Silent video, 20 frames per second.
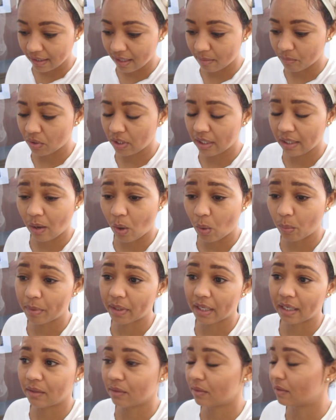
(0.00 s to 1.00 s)
I'm really
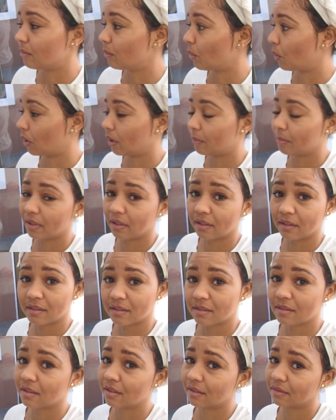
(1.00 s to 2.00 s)
hoping I lose more
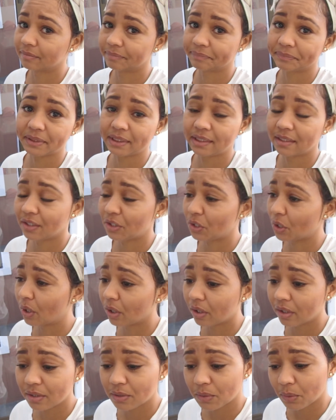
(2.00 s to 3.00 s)
because your
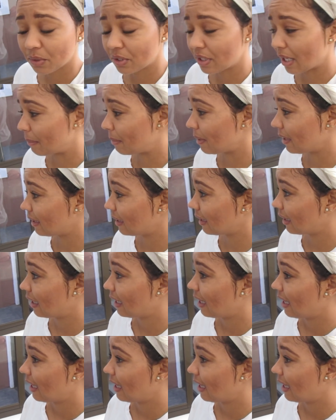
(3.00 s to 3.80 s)
girl is so chubby.